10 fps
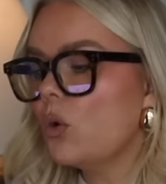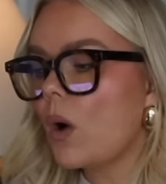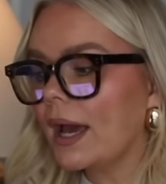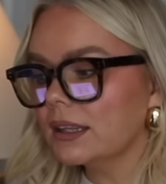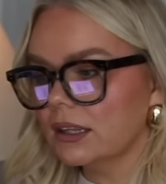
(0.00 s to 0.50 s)

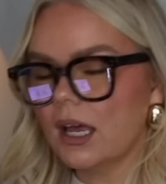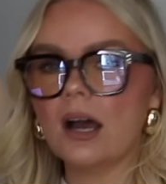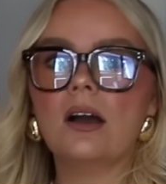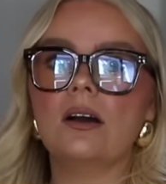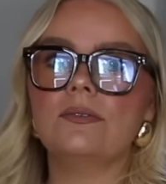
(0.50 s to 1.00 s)
Oh, I
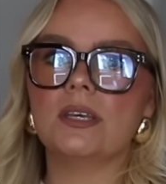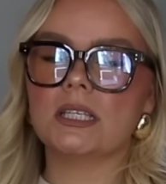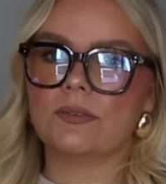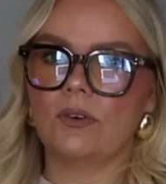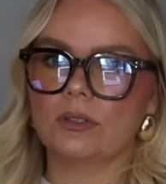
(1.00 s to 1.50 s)
love
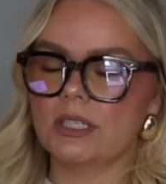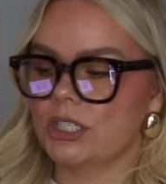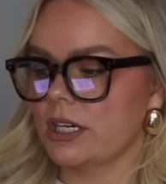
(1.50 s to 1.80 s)
these folding